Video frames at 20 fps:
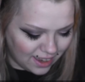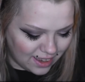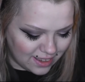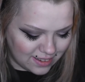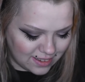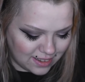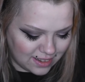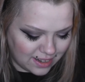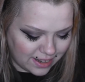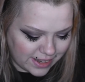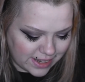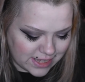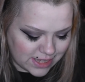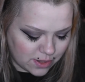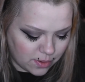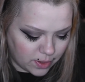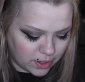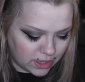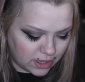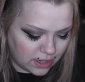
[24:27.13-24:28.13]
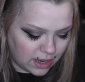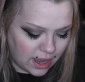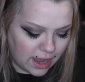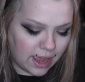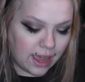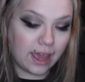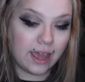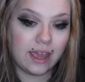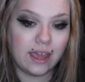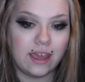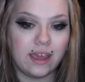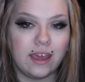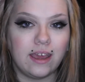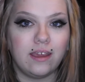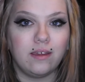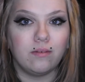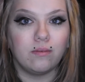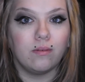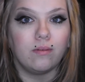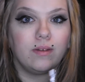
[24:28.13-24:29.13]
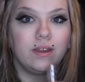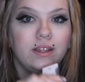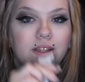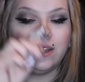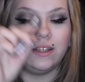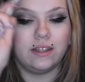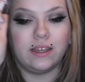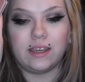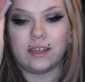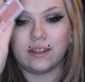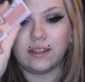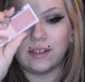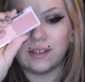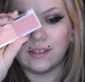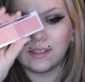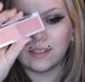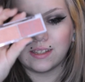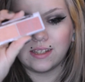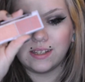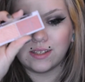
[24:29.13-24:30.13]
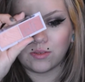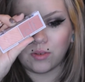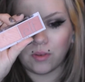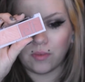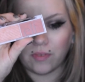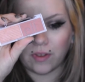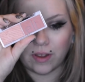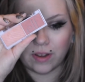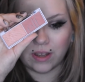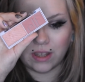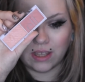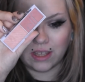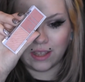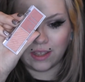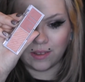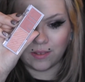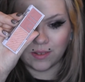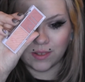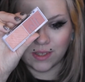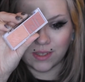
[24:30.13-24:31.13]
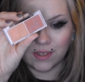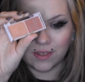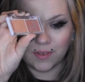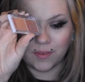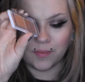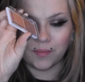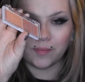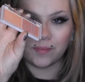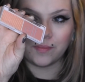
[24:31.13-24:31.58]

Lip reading: And then next, going in, I really like these. These are very cute.